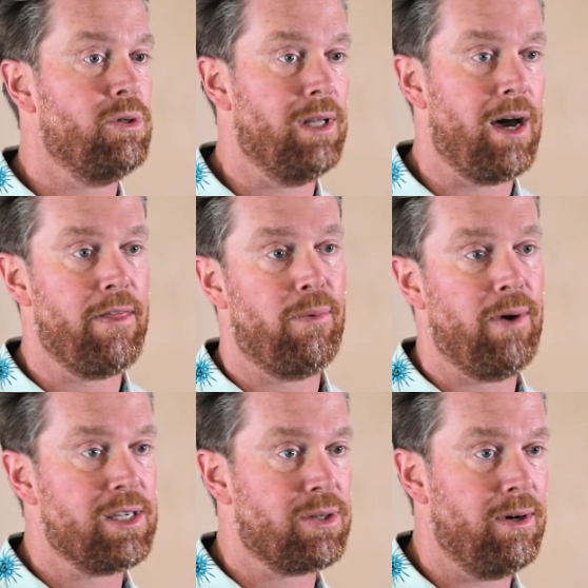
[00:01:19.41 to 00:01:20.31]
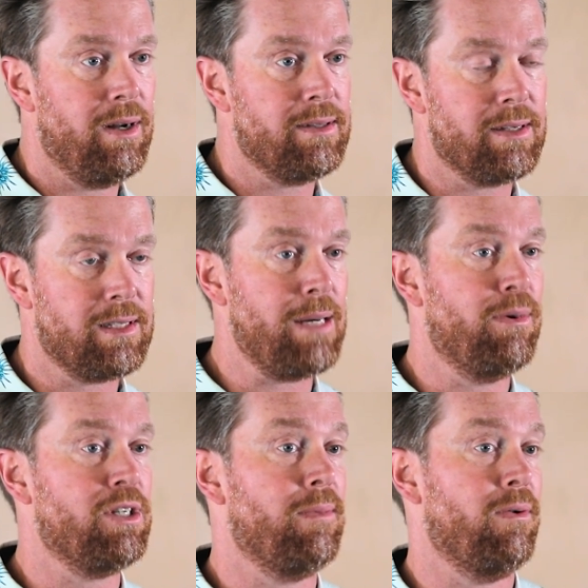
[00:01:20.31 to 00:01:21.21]
to a lot of the restaurants, the
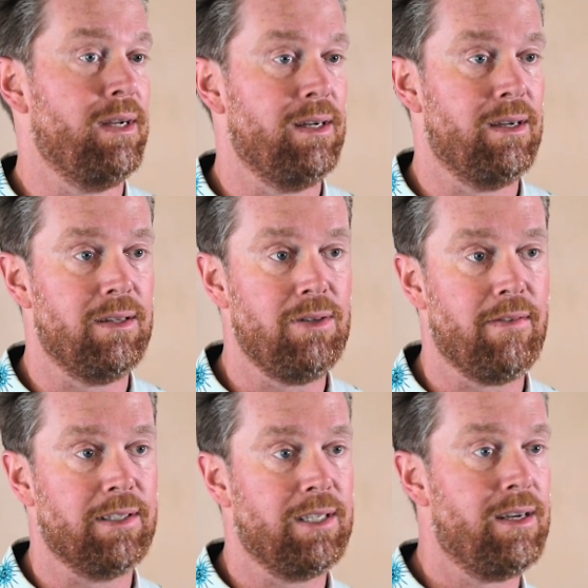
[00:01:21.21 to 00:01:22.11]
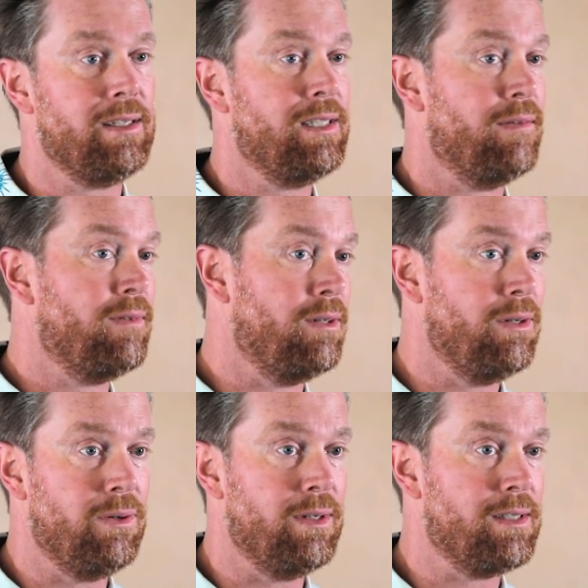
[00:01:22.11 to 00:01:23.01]
Seabridge Marina. You have a ton of stuff to
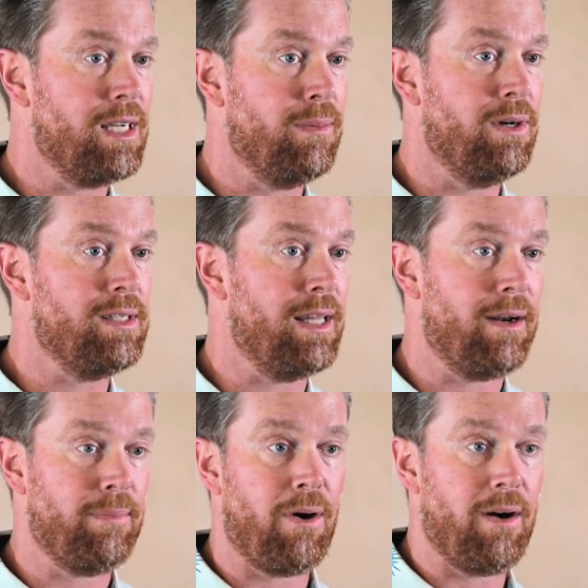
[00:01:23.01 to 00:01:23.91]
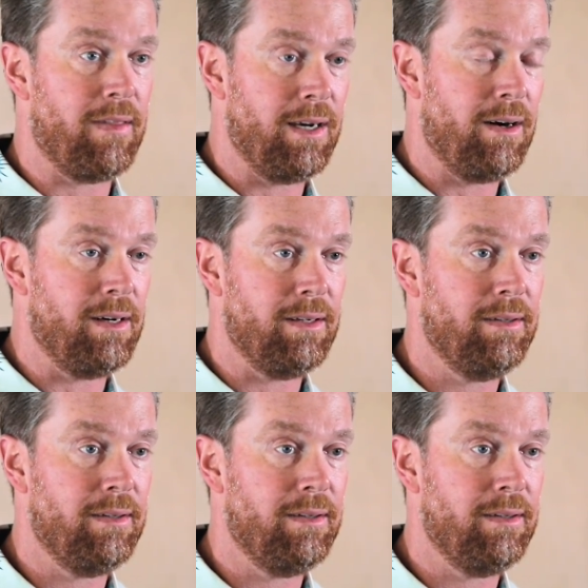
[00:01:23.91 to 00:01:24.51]
do in Seabridge in that part of the area.